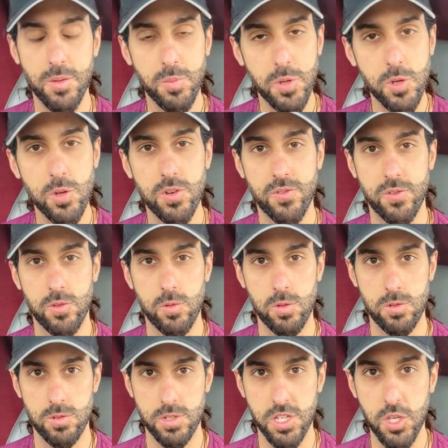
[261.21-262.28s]
the beautiful
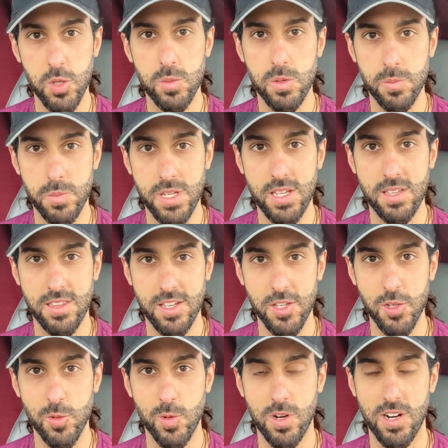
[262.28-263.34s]
human being that
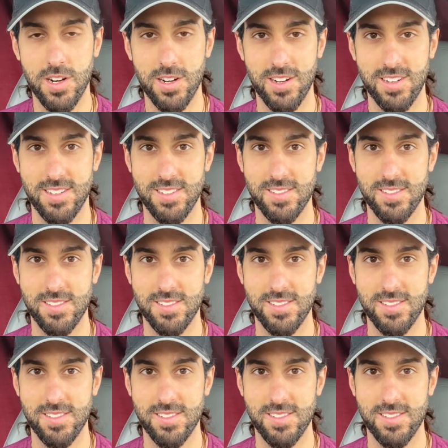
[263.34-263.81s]
you are.